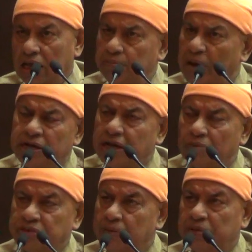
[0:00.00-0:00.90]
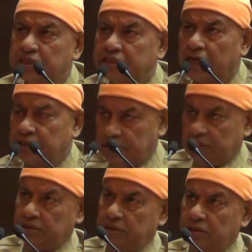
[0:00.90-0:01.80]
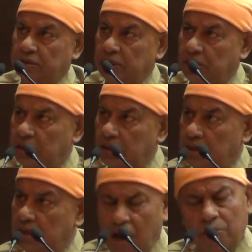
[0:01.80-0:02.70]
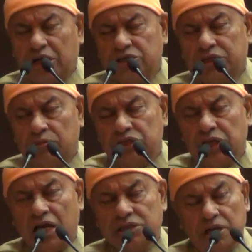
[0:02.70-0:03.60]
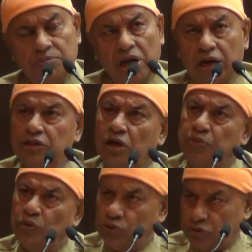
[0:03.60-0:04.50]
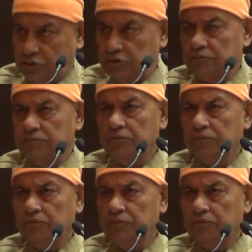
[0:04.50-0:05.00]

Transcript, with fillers: he many times he visited Ramakrishna Mission Ashram Narendrapur,